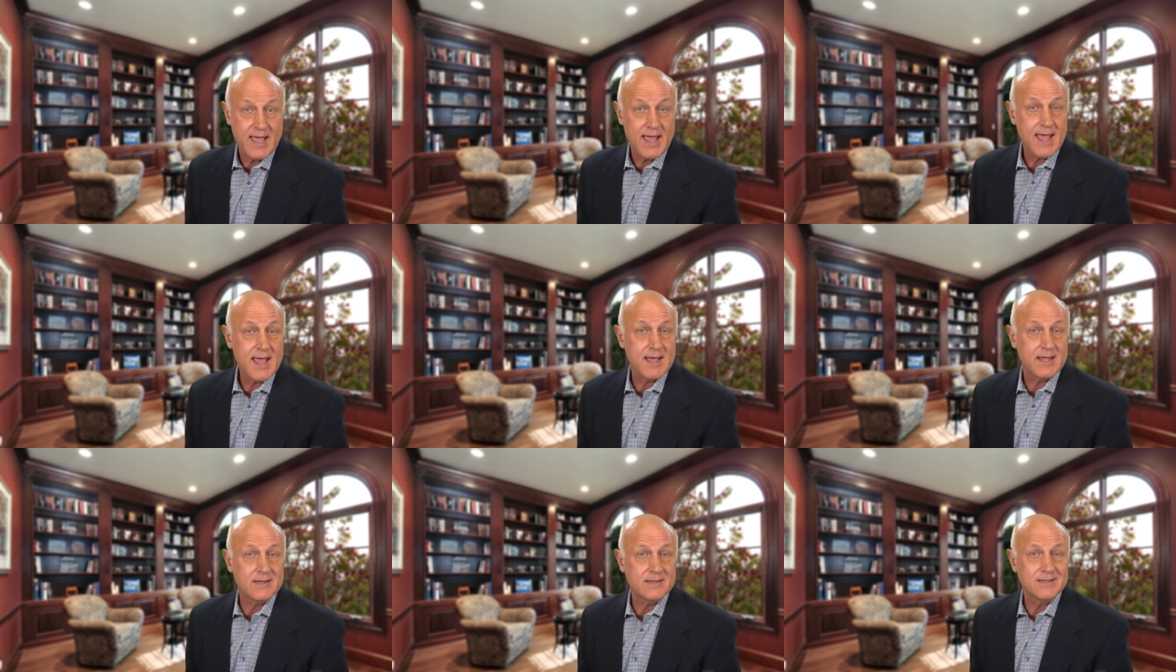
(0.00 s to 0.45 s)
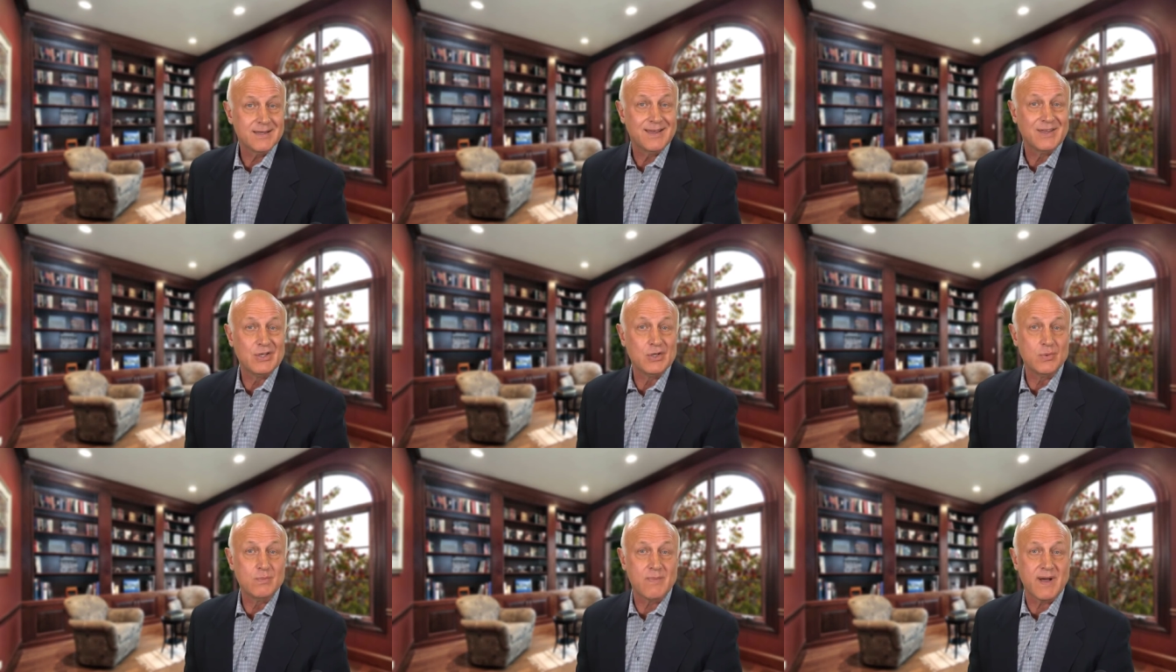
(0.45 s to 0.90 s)
and
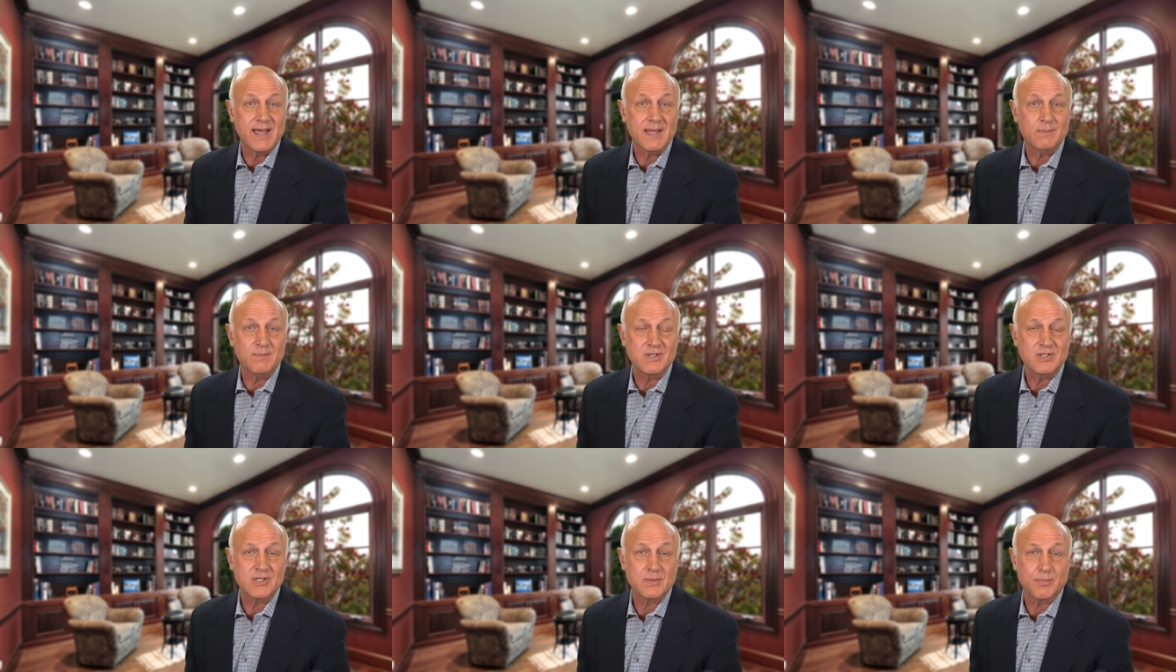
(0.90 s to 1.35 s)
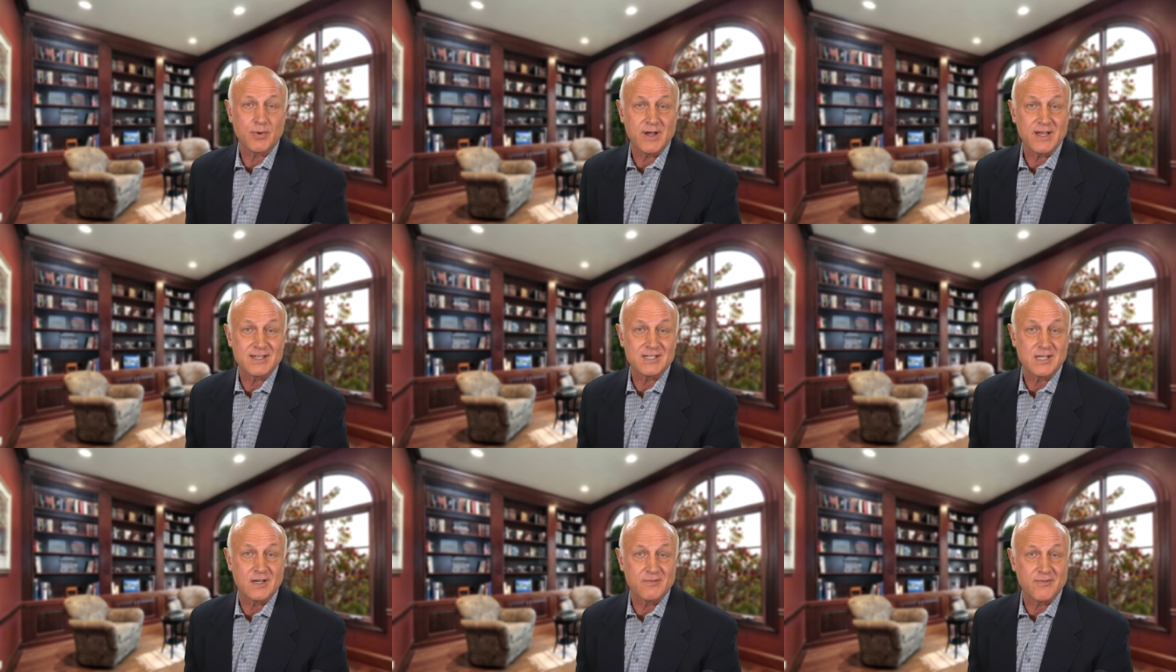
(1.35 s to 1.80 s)
you might be
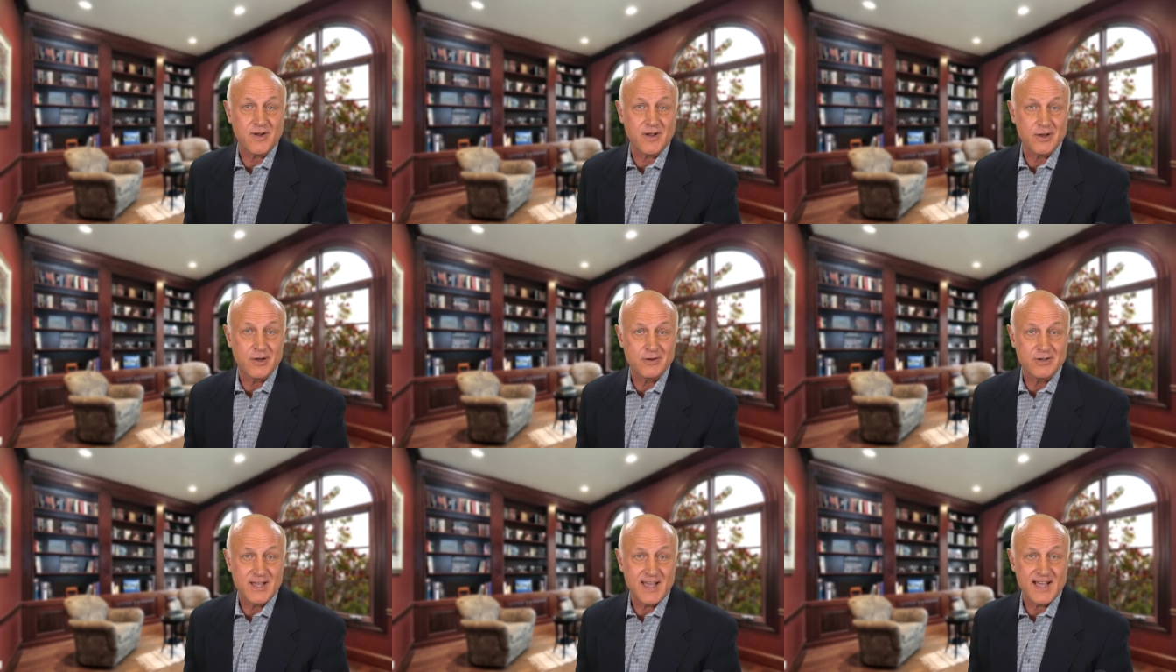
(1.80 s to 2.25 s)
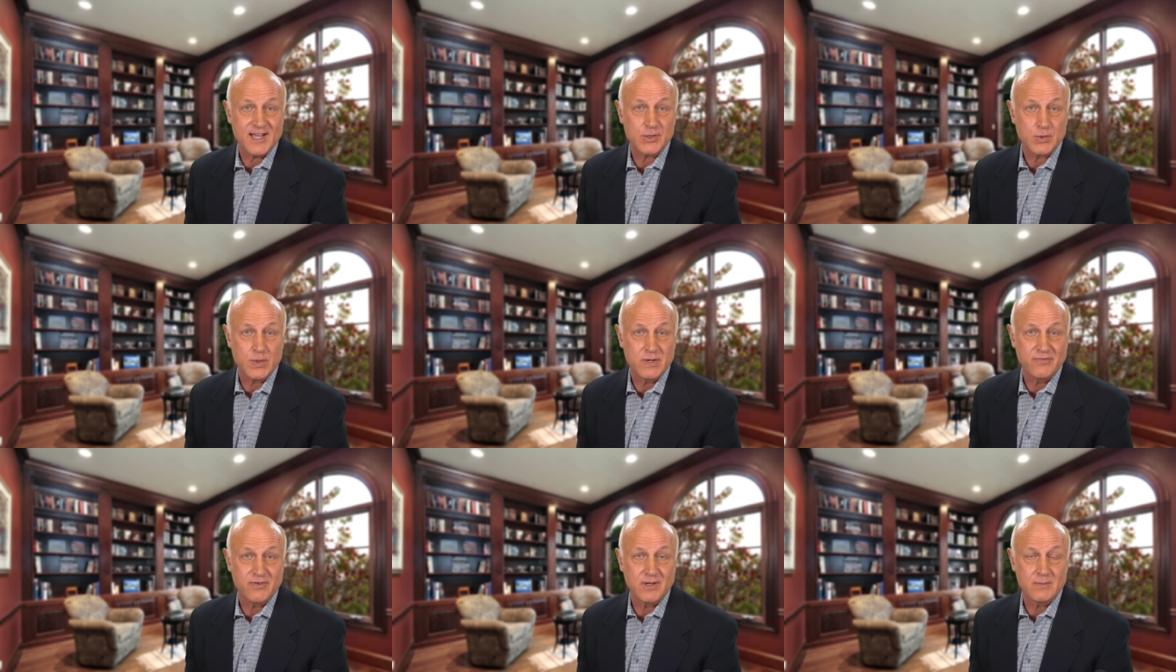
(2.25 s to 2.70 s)
surprised how far your
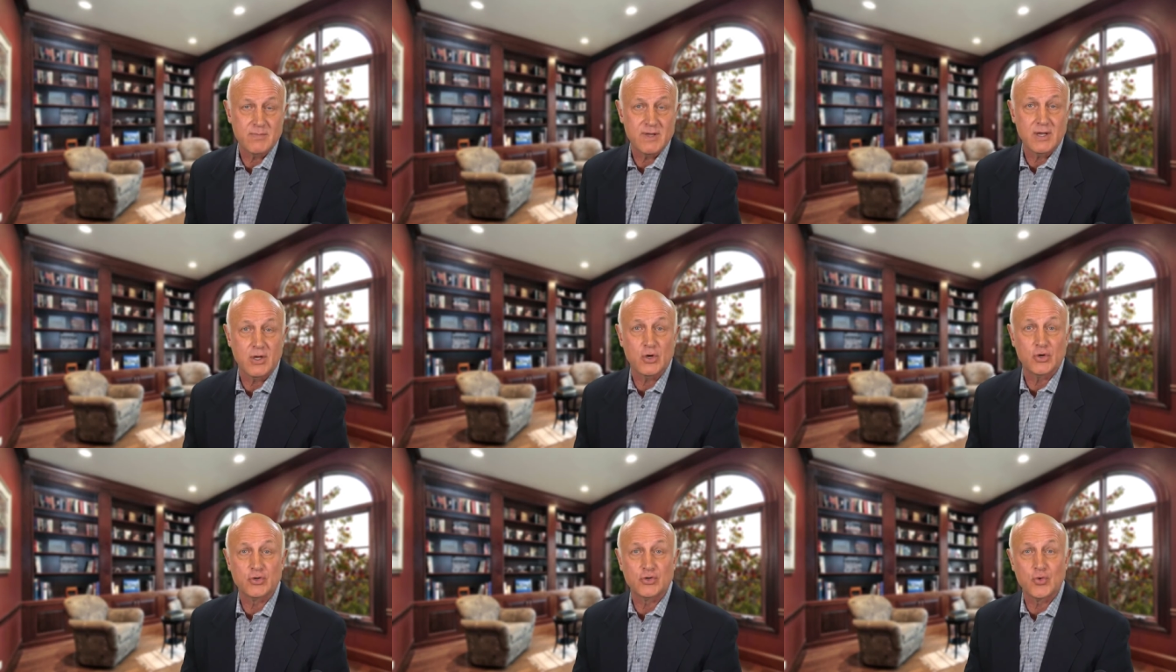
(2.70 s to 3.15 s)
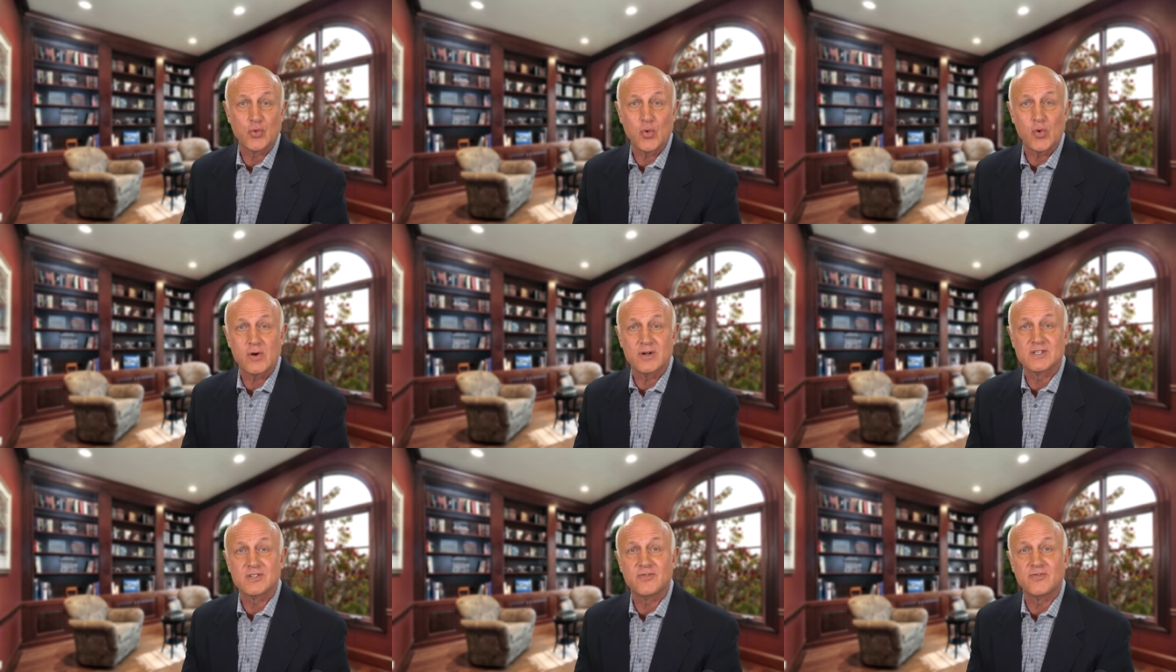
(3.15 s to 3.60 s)
tax refund may go
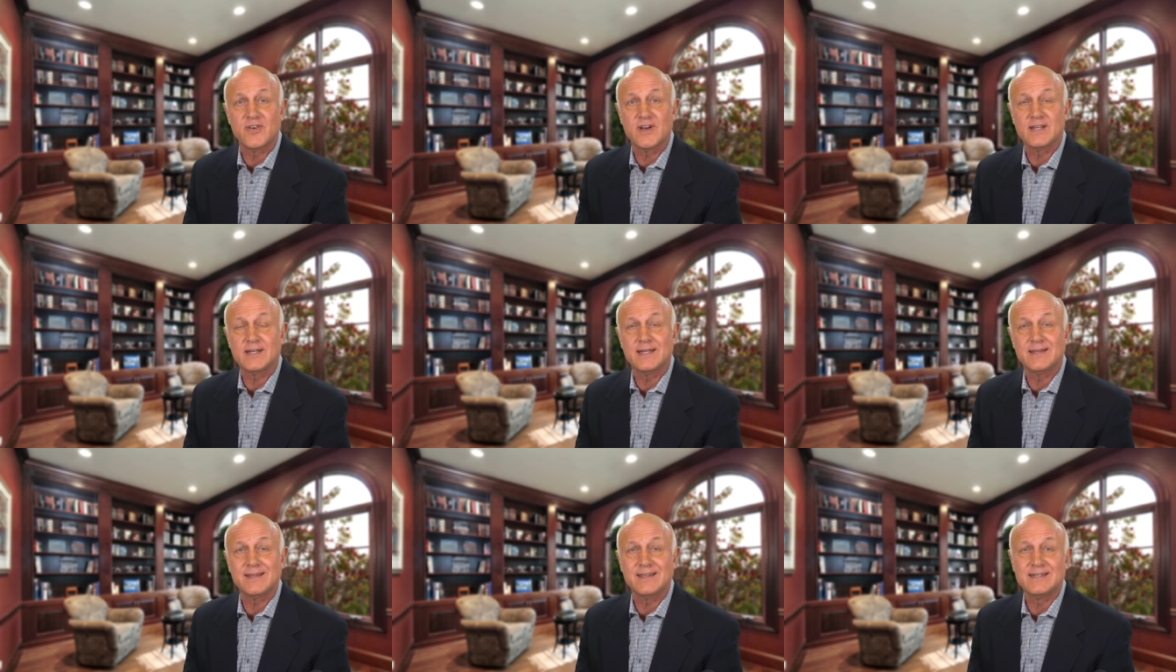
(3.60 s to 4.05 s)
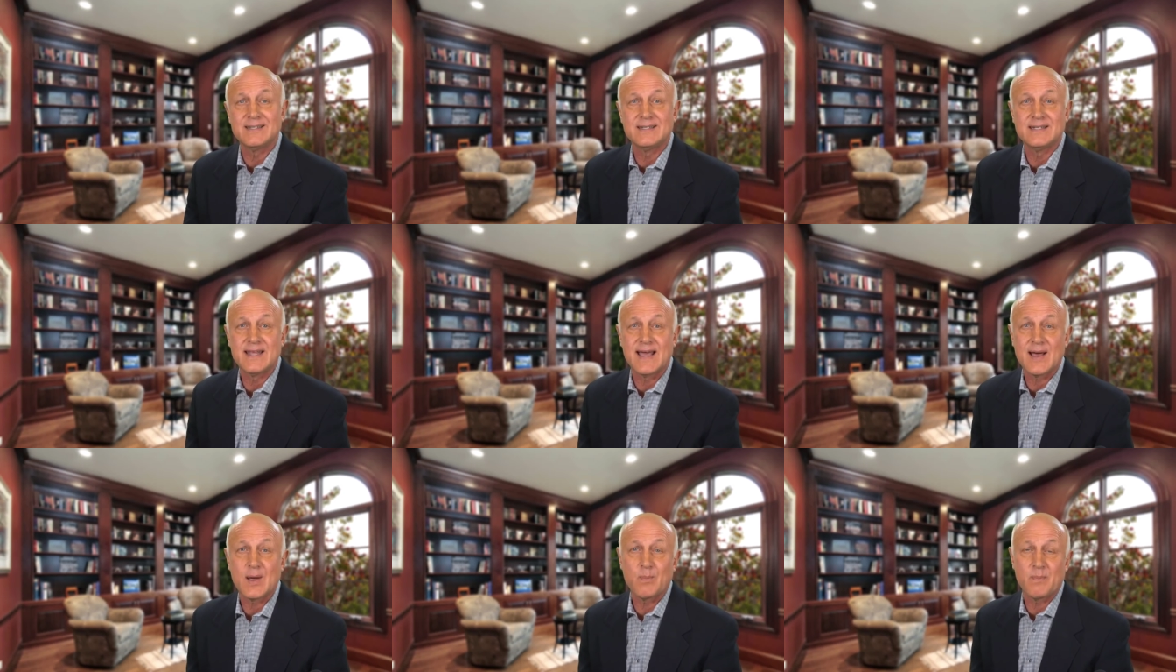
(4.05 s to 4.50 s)
towards funding the
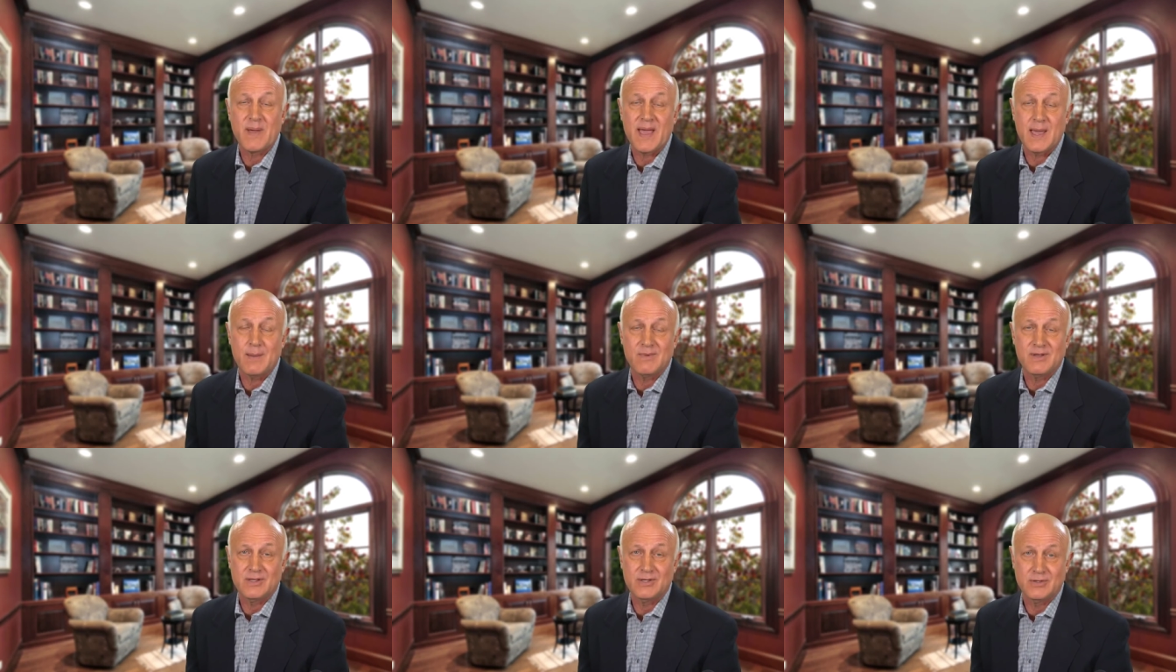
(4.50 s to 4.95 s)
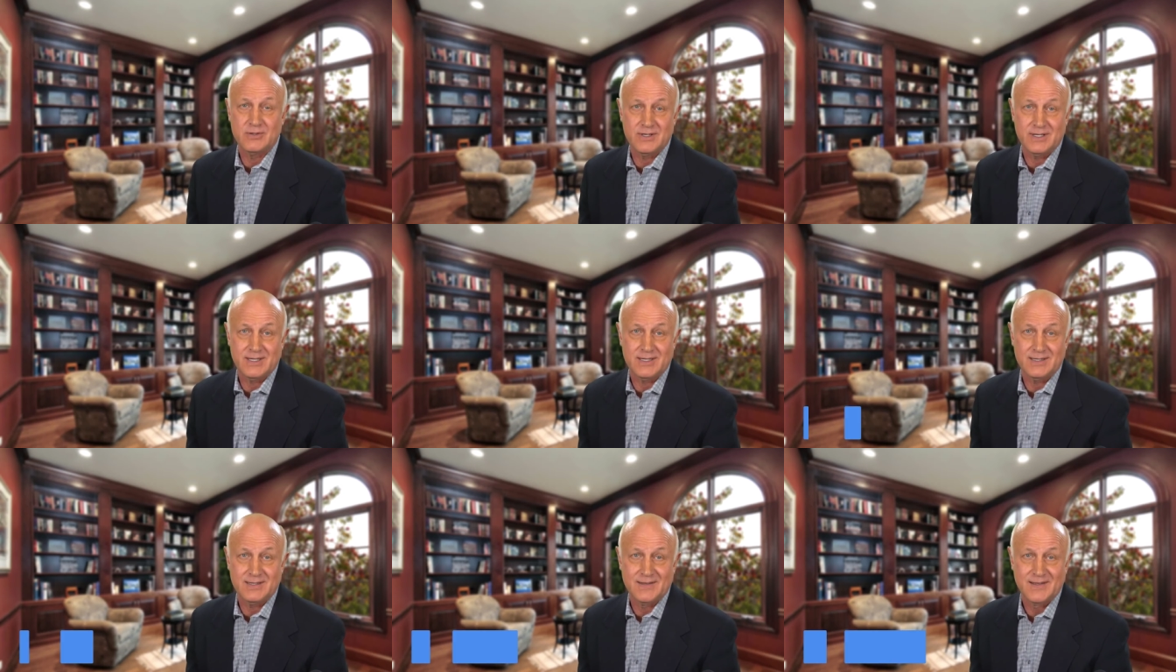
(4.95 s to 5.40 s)
down payment you
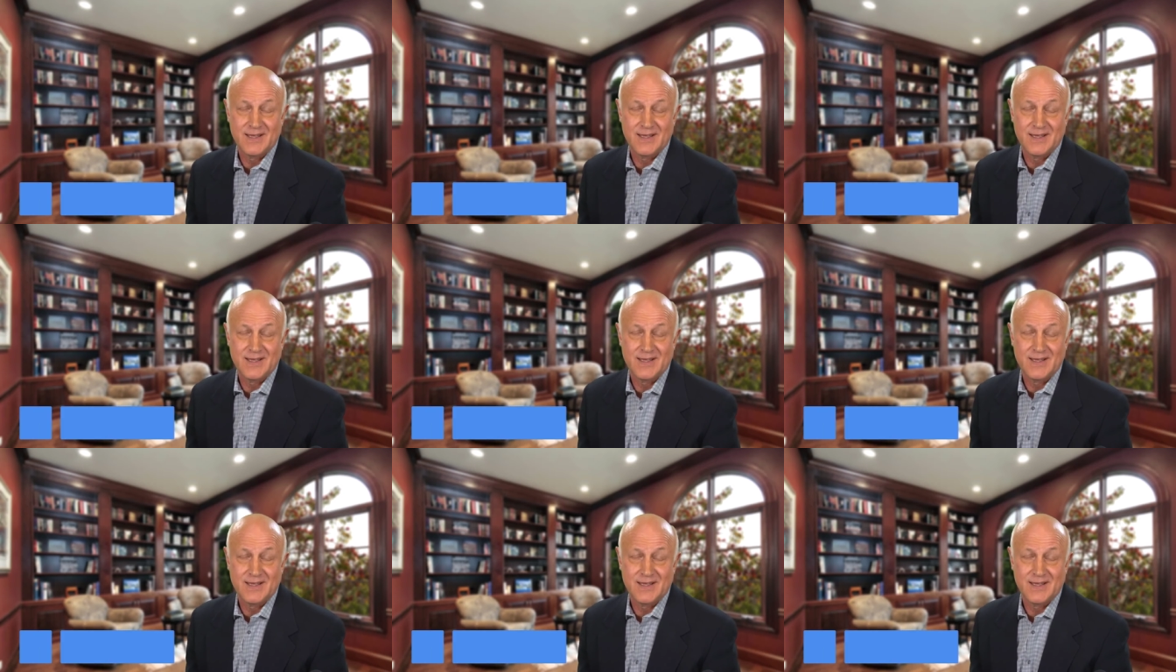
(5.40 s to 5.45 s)
need.